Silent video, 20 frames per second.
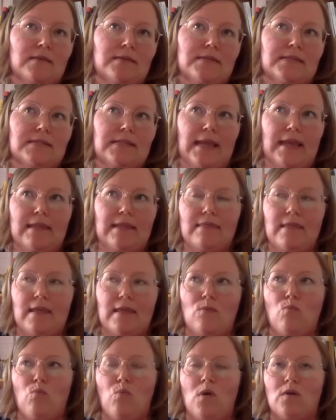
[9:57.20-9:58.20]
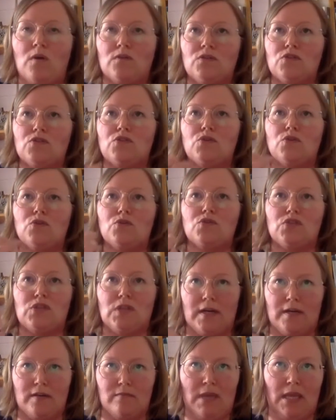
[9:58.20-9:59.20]
state, they want to
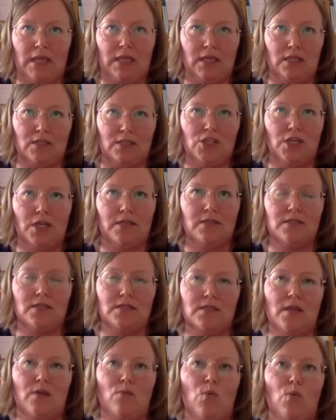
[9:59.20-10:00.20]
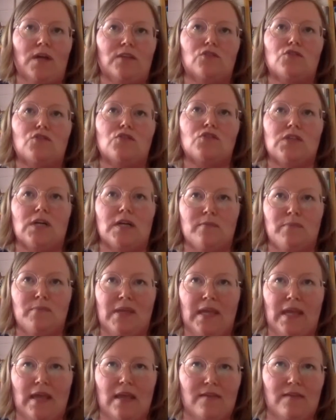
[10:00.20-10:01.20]
start making changes. They want to start
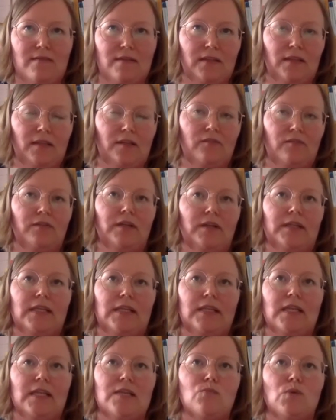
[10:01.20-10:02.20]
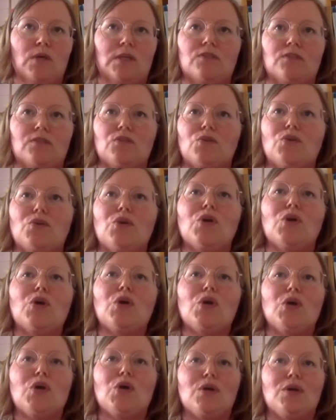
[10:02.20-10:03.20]
behaving differently. They want to,
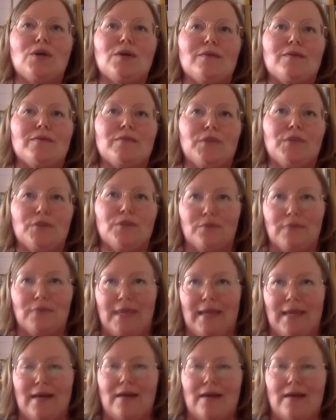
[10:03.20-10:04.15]
they